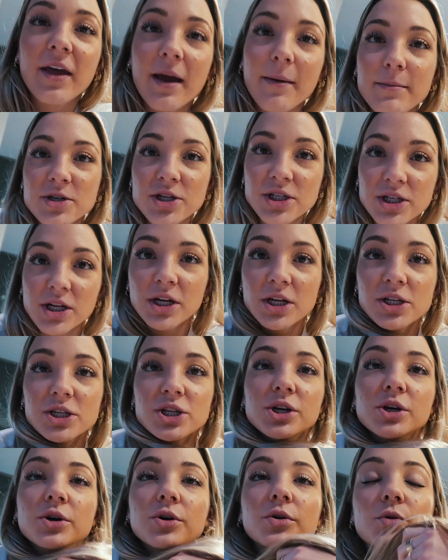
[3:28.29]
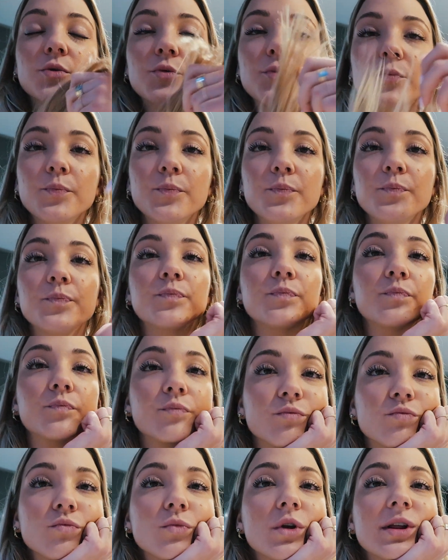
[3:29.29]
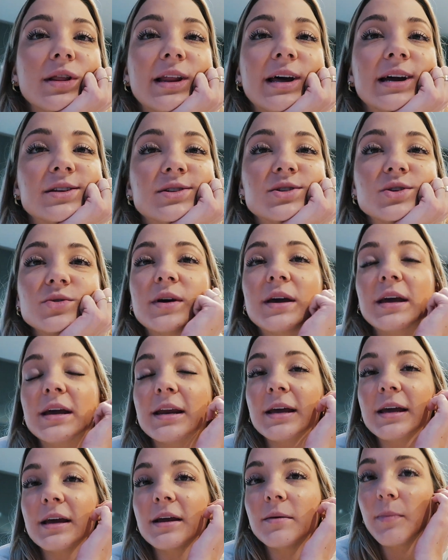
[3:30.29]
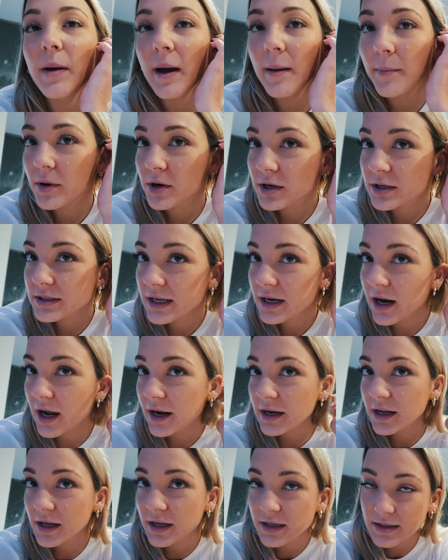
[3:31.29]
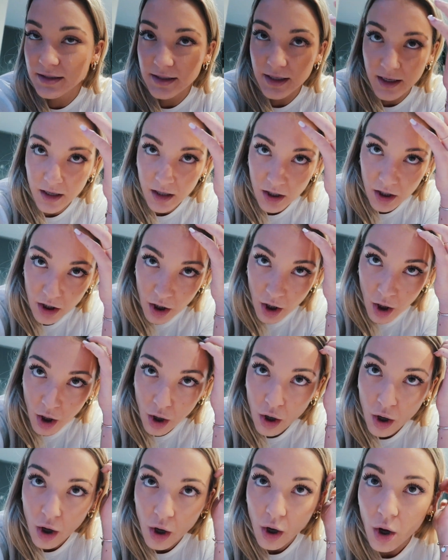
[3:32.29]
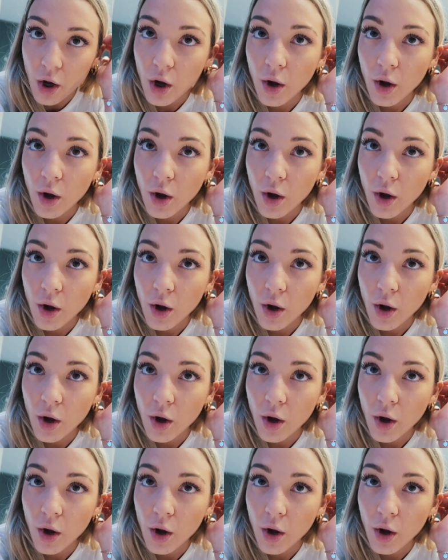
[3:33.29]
I think I'm just going to do like zucchini and peppers and onions and yeah,